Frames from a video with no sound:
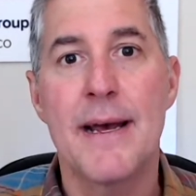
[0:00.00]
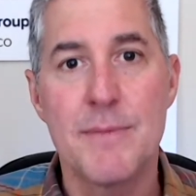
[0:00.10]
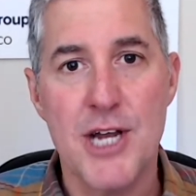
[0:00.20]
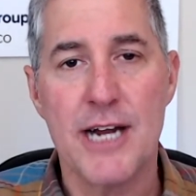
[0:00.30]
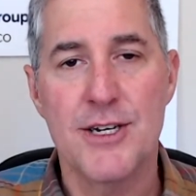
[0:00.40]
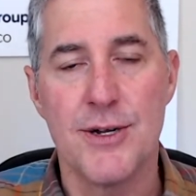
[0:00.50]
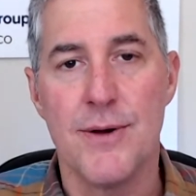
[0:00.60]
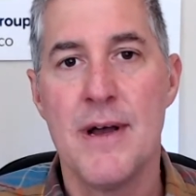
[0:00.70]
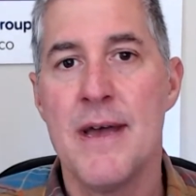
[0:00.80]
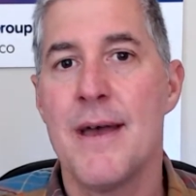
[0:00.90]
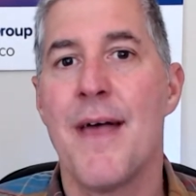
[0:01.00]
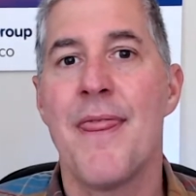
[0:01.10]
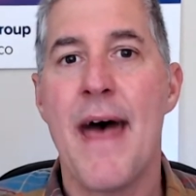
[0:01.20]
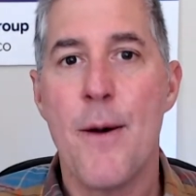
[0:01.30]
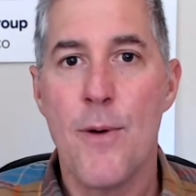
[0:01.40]
object to.
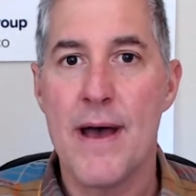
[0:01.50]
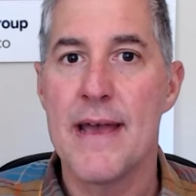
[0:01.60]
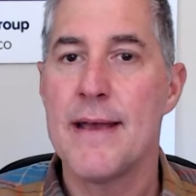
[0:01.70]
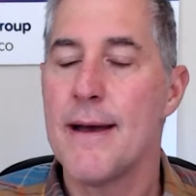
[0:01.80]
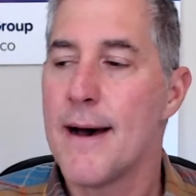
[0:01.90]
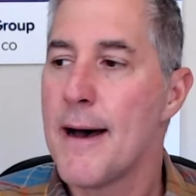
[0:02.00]
And that way,